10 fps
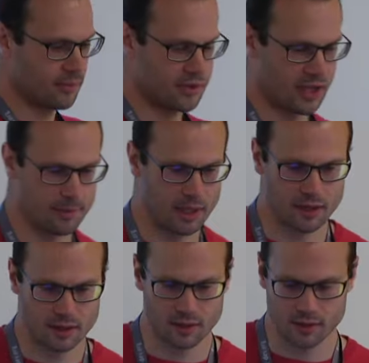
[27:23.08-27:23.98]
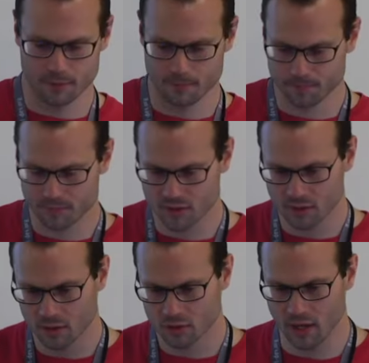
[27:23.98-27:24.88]
dynamic um,
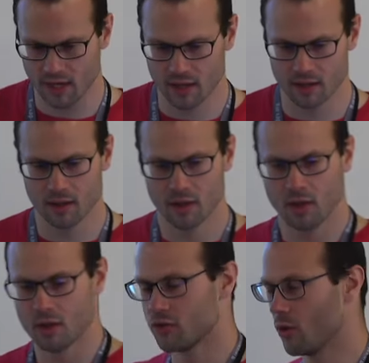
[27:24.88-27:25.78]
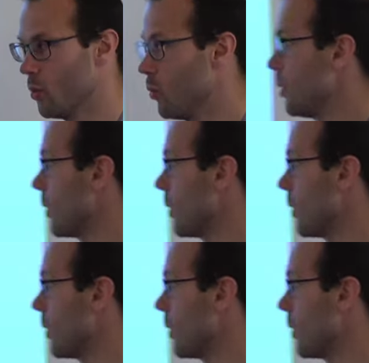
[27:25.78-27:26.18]
tracking. So we